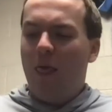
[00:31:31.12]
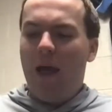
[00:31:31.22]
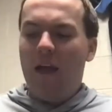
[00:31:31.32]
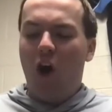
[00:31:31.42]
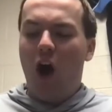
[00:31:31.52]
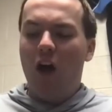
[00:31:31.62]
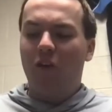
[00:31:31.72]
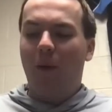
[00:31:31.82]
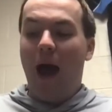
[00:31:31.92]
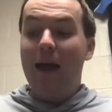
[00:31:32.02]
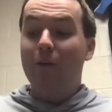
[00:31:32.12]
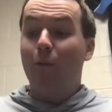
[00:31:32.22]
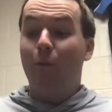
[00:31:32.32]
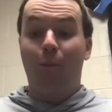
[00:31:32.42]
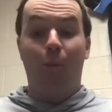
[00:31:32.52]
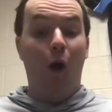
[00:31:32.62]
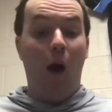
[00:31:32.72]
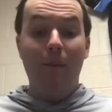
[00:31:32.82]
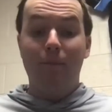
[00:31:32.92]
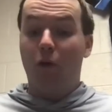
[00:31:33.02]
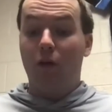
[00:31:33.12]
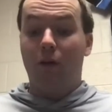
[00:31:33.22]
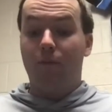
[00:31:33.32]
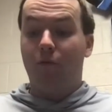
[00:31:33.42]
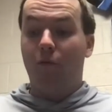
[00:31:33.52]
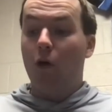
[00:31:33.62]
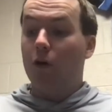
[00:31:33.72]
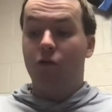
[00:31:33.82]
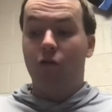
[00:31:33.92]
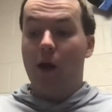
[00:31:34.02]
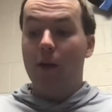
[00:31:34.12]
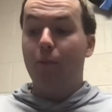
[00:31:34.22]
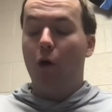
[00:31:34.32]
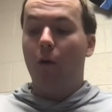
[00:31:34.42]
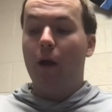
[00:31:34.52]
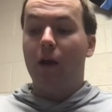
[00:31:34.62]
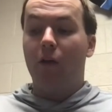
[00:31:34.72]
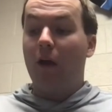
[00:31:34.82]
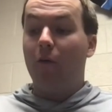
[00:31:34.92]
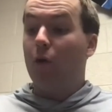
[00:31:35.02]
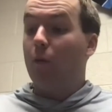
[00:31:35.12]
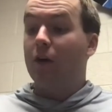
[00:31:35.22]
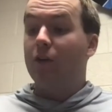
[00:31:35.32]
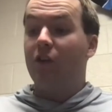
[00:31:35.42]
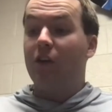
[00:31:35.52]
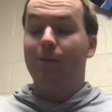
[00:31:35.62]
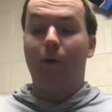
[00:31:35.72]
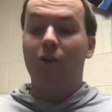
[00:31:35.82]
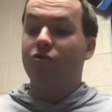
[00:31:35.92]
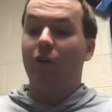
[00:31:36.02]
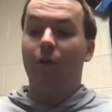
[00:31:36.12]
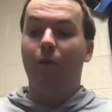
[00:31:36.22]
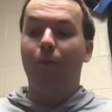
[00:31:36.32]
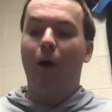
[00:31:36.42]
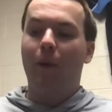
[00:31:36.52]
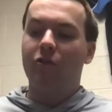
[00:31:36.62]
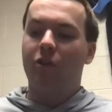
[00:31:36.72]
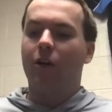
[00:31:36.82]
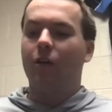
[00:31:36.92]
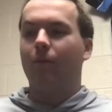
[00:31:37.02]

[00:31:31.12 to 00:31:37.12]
that's awesome. I'm looking forward to April already because I really want to see Australian football. I'm actually going